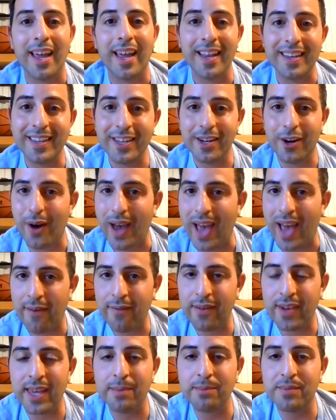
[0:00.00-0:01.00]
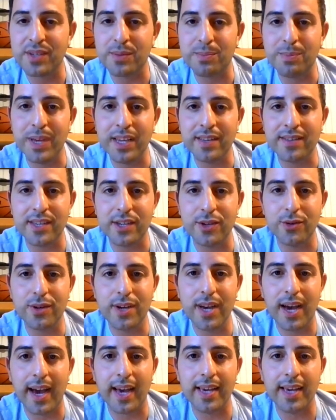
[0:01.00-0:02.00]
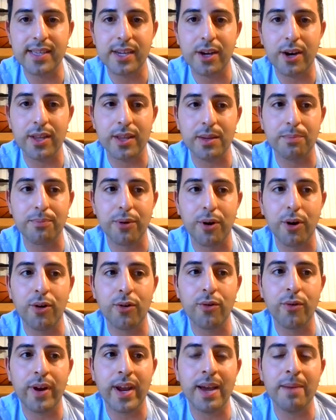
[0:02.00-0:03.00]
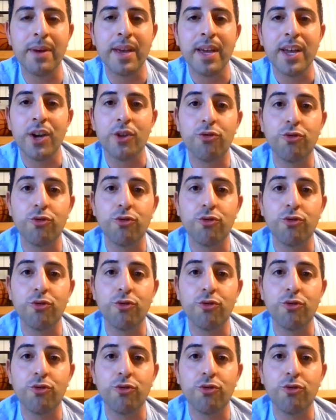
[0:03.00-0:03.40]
it, you know, having him speak to you guys here on the program.